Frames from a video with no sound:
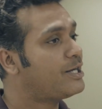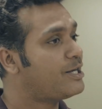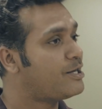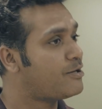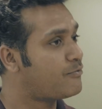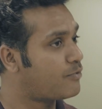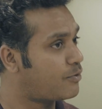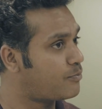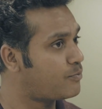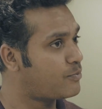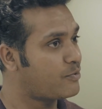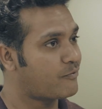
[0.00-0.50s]

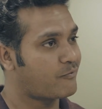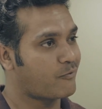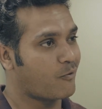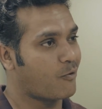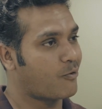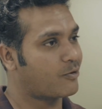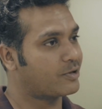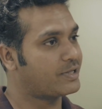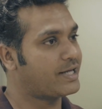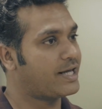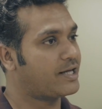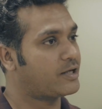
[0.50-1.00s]
even
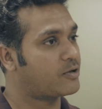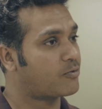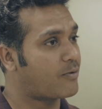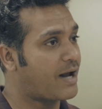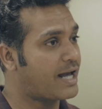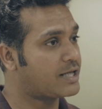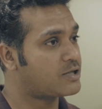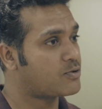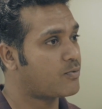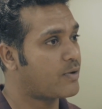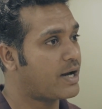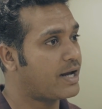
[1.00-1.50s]
before they
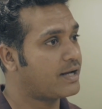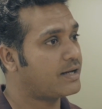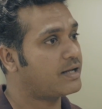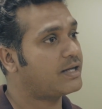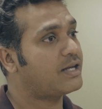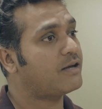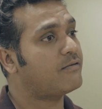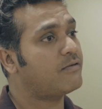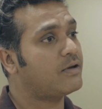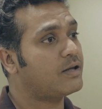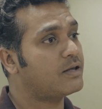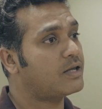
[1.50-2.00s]
graduate,
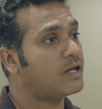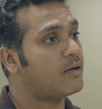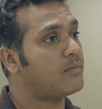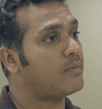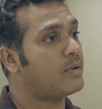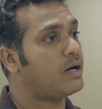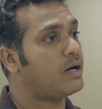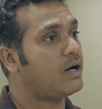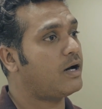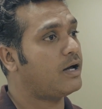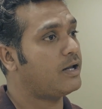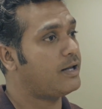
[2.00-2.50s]
giving
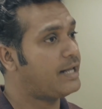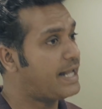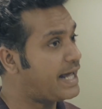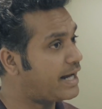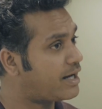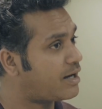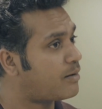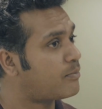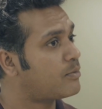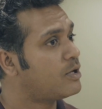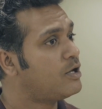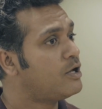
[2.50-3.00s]
them a
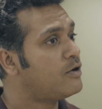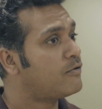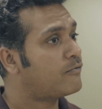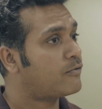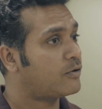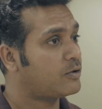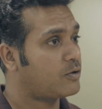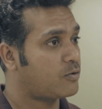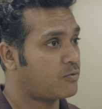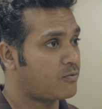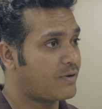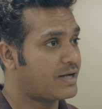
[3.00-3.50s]
leg up
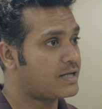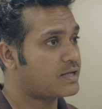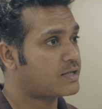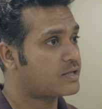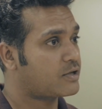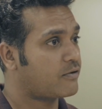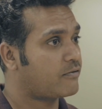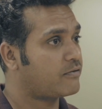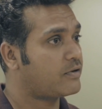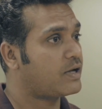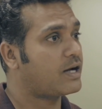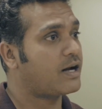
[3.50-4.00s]
for the
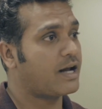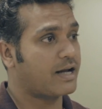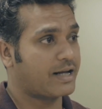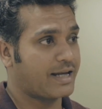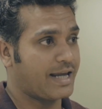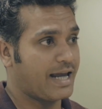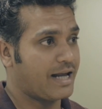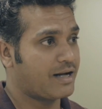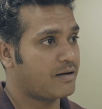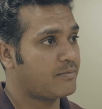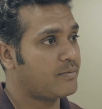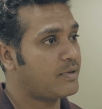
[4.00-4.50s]
rest of their
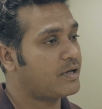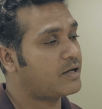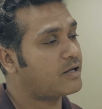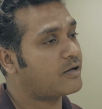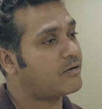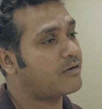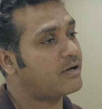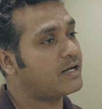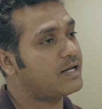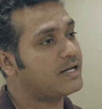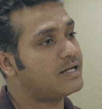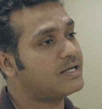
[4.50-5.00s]
academic
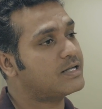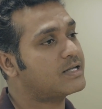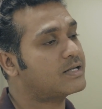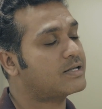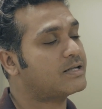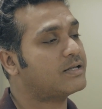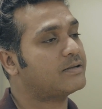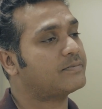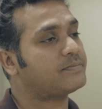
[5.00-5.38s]
careers.